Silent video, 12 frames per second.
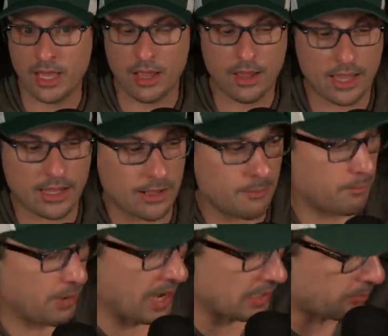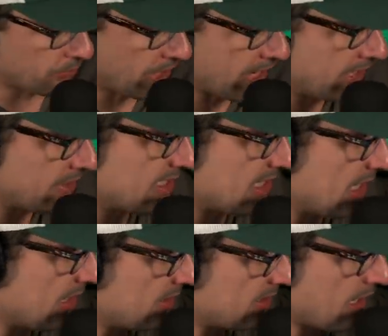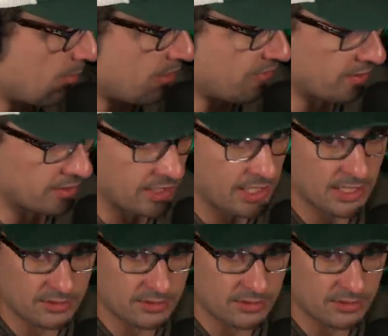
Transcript: I, I, got Band of Blades and Scum and Villainy.